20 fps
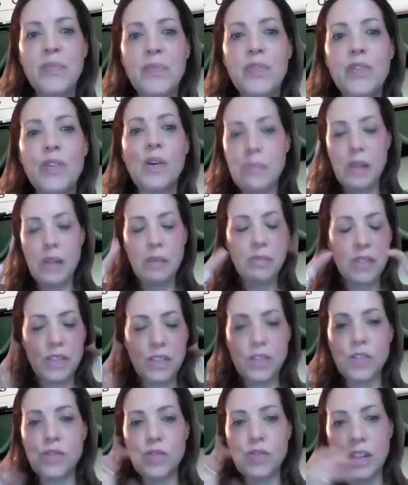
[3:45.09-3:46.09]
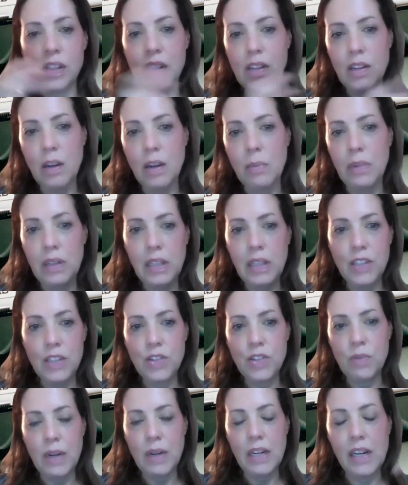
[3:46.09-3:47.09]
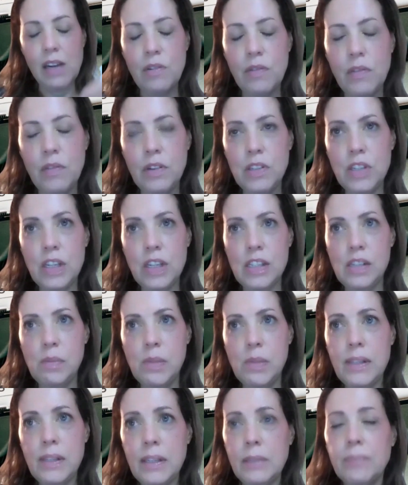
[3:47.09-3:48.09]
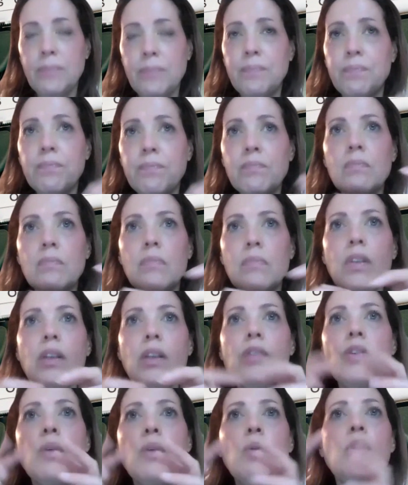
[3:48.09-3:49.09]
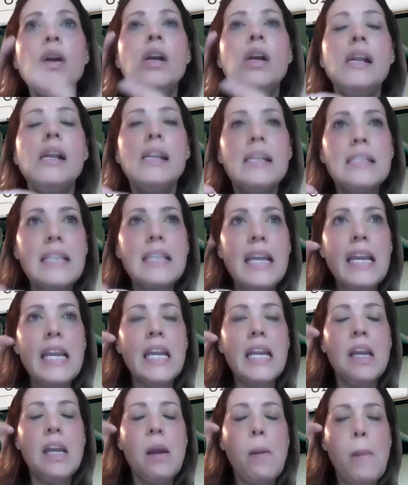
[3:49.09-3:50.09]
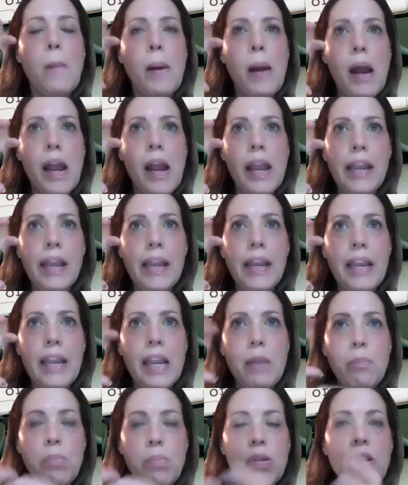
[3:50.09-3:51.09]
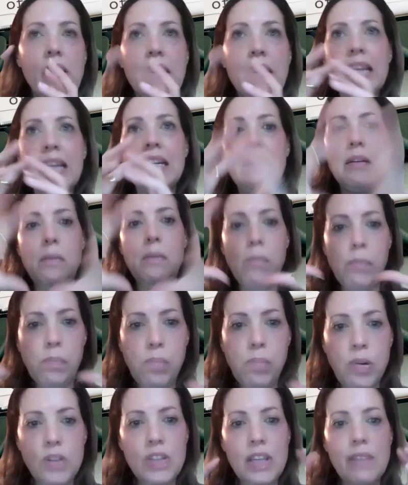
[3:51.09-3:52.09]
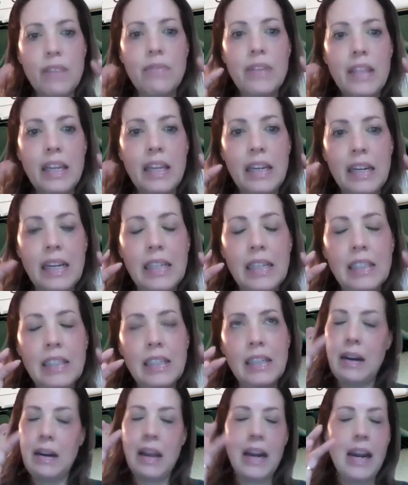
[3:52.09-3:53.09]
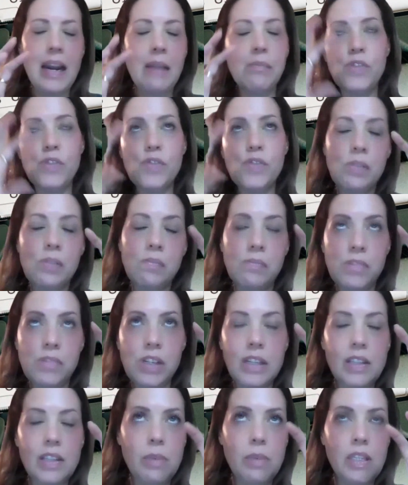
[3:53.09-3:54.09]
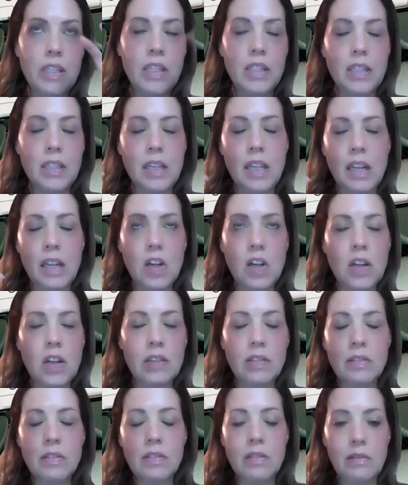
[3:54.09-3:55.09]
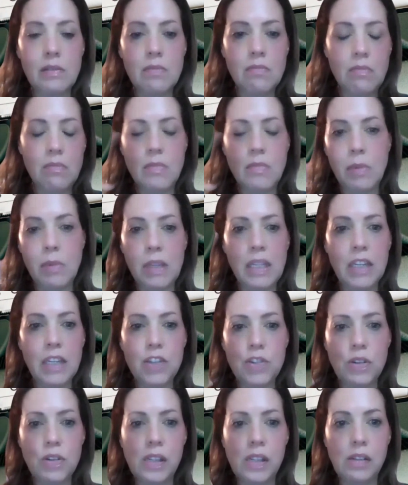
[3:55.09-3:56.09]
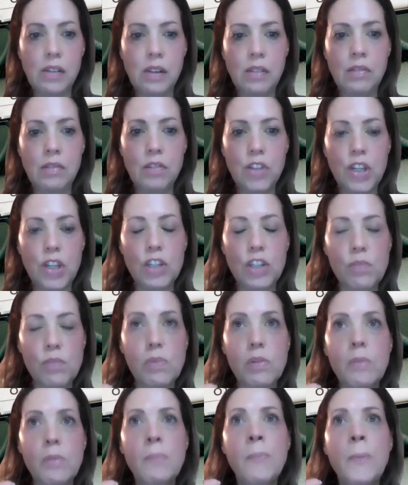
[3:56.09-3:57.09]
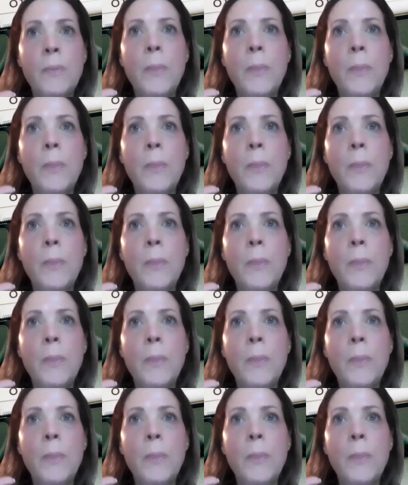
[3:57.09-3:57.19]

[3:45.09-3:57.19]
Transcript: So I'm just using the nomenclature right now for ChatGPT. So let's say a plugin puts everything nicely, and I'm using ChatGPT's and Claude's nomenclature interchangeable.